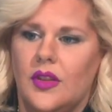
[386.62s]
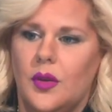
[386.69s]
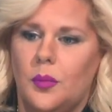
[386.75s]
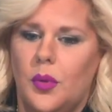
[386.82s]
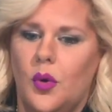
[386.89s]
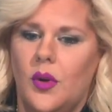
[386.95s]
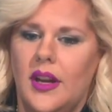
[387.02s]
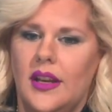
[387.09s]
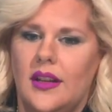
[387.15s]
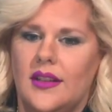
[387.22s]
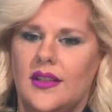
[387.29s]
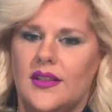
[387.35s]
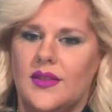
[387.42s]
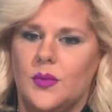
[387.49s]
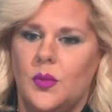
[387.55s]
The point
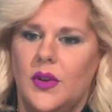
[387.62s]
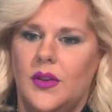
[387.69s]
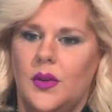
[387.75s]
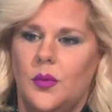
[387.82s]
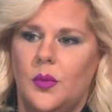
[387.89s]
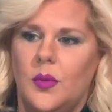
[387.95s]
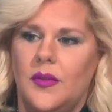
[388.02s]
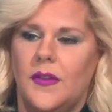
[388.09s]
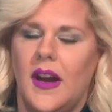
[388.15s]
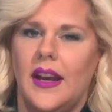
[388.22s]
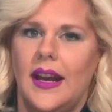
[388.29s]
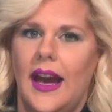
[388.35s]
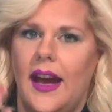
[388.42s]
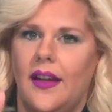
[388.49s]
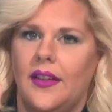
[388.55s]
is we've
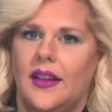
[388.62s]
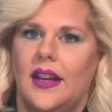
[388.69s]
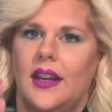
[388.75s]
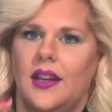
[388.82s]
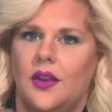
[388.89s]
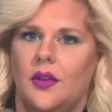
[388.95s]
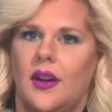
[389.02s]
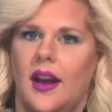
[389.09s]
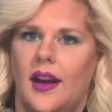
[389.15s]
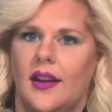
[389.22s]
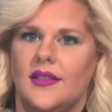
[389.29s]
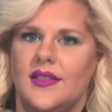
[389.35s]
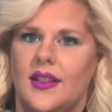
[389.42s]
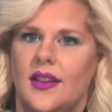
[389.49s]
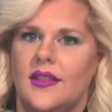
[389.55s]
got to allocate your
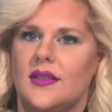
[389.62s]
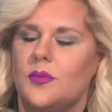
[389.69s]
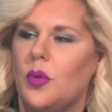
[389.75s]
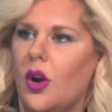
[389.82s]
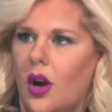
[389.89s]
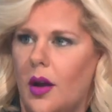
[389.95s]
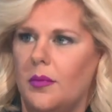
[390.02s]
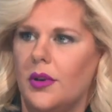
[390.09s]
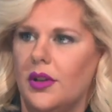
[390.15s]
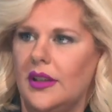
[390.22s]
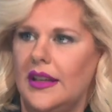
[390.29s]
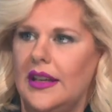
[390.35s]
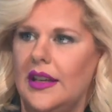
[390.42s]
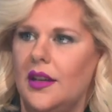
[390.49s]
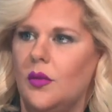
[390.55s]
assets
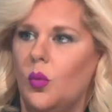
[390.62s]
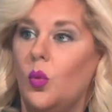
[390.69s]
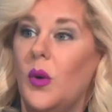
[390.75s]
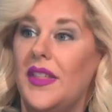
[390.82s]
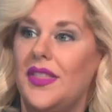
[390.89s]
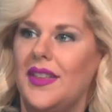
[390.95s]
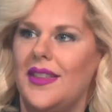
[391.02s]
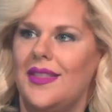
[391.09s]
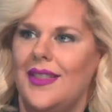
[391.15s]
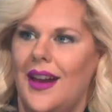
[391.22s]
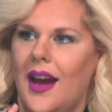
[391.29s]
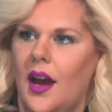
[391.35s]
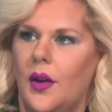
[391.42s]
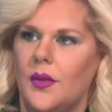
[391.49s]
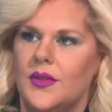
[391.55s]
properly within the
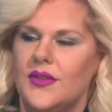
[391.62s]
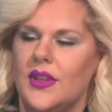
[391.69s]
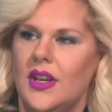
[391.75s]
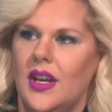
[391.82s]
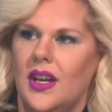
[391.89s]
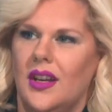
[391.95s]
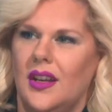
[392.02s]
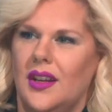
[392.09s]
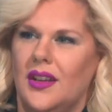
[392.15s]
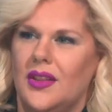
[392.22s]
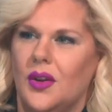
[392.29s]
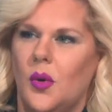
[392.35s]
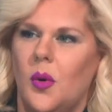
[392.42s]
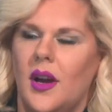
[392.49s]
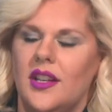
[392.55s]
house.
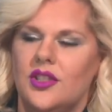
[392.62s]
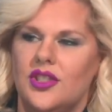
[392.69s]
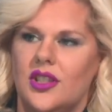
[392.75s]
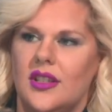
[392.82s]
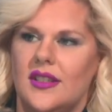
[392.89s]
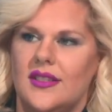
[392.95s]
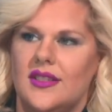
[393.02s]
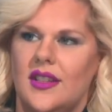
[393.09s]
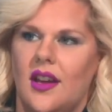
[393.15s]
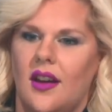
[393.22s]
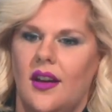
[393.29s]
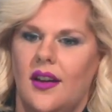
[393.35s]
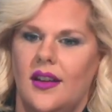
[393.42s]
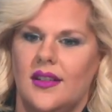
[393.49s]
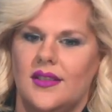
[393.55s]
The question is
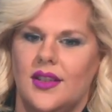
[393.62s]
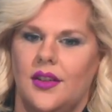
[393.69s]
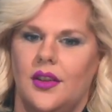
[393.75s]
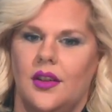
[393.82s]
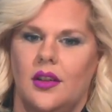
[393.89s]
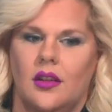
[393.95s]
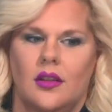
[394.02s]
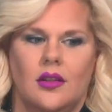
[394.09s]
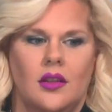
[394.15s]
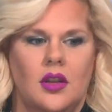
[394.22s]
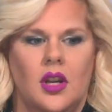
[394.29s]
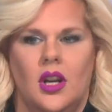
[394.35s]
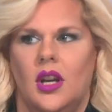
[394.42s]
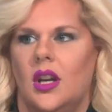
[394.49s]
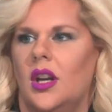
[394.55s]
not
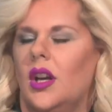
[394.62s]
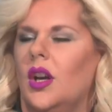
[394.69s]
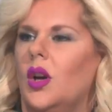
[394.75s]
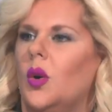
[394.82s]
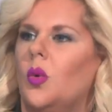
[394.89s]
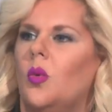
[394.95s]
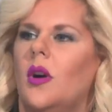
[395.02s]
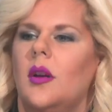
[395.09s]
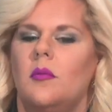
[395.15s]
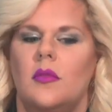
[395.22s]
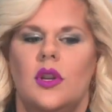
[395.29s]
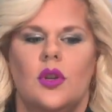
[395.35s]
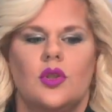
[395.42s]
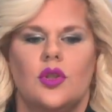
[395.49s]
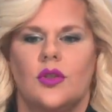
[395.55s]
what
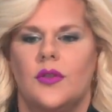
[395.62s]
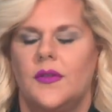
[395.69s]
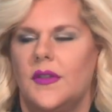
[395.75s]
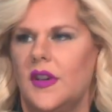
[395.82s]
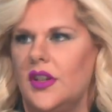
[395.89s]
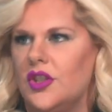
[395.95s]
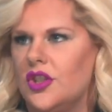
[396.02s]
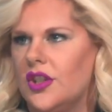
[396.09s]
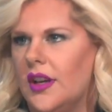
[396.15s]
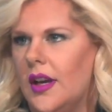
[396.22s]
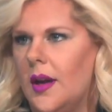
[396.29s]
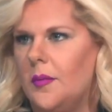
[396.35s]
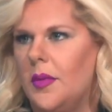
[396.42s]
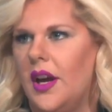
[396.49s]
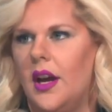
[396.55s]
mutual fund should
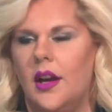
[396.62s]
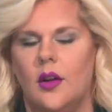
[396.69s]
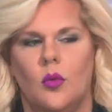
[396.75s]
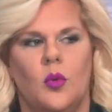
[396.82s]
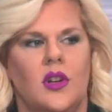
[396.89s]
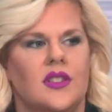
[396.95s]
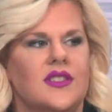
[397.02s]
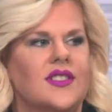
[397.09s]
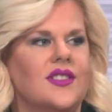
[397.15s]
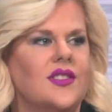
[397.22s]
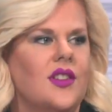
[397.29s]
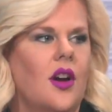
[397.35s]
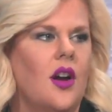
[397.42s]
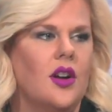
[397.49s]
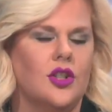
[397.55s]
I buy or what
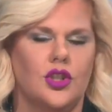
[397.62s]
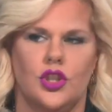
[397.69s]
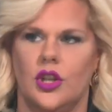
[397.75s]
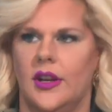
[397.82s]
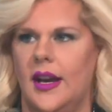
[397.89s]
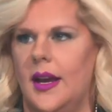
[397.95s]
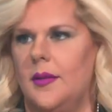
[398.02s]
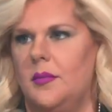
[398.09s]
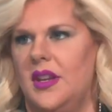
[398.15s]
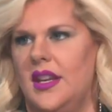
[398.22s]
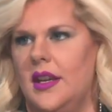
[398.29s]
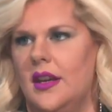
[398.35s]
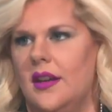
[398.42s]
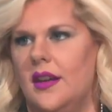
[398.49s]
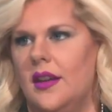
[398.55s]
stock should I
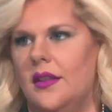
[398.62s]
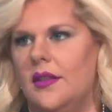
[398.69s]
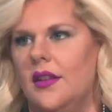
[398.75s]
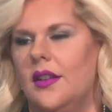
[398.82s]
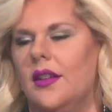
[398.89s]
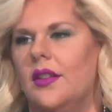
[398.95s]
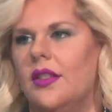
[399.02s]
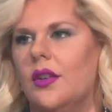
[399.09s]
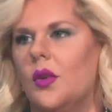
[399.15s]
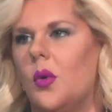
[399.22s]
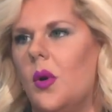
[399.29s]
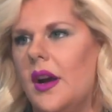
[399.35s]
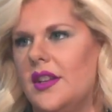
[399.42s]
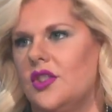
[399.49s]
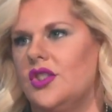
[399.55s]
be in. The
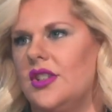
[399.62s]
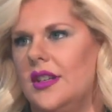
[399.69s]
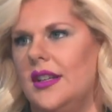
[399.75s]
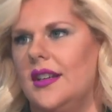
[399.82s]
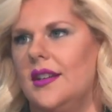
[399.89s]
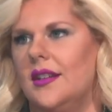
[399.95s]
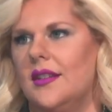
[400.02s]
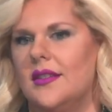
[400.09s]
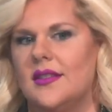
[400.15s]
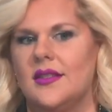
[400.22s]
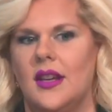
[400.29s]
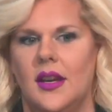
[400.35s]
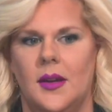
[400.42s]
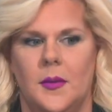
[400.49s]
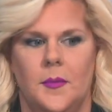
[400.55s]
question
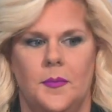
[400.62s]
is